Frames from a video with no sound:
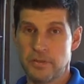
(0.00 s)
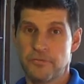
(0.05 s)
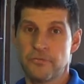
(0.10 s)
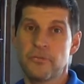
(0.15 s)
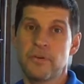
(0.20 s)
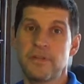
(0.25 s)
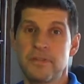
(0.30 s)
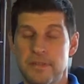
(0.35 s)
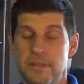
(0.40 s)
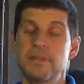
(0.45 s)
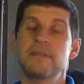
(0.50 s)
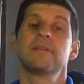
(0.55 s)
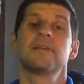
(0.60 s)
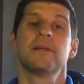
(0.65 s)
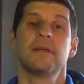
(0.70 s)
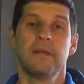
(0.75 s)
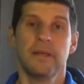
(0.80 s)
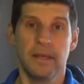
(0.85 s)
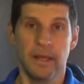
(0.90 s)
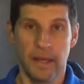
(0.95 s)
For
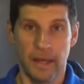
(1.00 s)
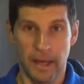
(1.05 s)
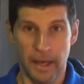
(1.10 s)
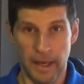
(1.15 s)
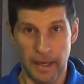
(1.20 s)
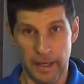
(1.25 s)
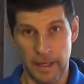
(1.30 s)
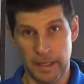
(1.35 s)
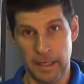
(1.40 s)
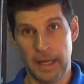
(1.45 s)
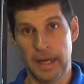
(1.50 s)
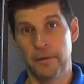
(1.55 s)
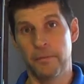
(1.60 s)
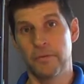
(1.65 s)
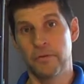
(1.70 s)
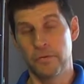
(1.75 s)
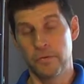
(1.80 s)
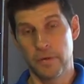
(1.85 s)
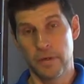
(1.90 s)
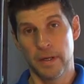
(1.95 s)
instance, I would
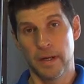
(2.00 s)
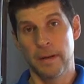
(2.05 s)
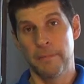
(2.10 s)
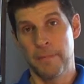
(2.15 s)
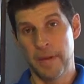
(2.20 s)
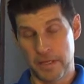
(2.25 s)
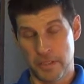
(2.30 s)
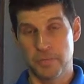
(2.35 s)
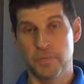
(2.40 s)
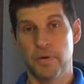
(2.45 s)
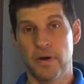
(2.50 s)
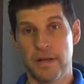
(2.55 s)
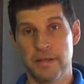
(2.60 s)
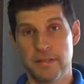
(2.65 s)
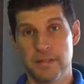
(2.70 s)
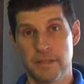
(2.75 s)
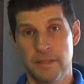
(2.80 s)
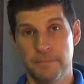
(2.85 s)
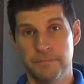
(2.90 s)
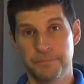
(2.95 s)
do a bench
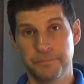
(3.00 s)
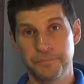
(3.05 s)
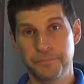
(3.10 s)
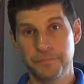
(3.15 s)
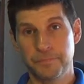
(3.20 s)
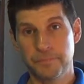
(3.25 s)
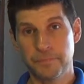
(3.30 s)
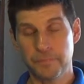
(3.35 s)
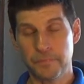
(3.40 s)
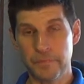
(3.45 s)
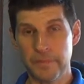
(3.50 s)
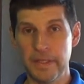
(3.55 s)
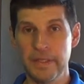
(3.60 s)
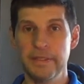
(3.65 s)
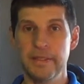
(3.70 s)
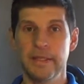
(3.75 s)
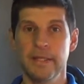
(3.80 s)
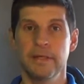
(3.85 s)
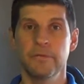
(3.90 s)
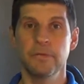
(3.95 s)
press, and
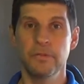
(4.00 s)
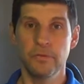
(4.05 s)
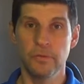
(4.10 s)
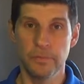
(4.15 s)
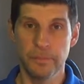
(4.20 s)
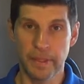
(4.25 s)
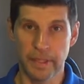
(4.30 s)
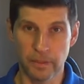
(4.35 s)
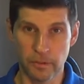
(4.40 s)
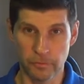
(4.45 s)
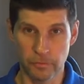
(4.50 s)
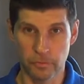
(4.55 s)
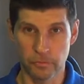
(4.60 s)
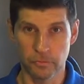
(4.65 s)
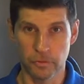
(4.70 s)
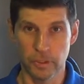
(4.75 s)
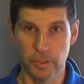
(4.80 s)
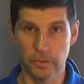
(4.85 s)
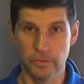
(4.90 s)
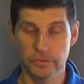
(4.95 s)
then I would do a bent over
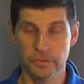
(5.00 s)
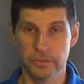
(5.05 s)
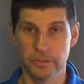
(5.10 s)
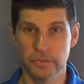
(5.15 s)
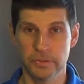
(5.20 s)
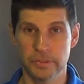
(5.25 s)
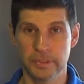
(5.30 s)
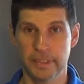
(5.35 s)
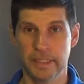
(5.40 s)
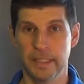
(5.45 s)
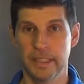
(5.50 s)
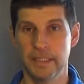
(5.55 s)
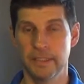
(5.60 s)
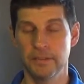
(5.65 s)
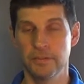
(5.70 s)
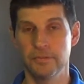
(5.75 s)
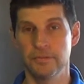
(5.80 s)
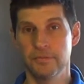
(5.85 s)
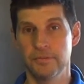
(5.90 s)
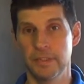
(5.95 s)
row. So they're kind
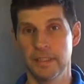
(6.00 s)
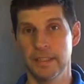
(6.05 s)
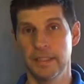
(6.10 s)
of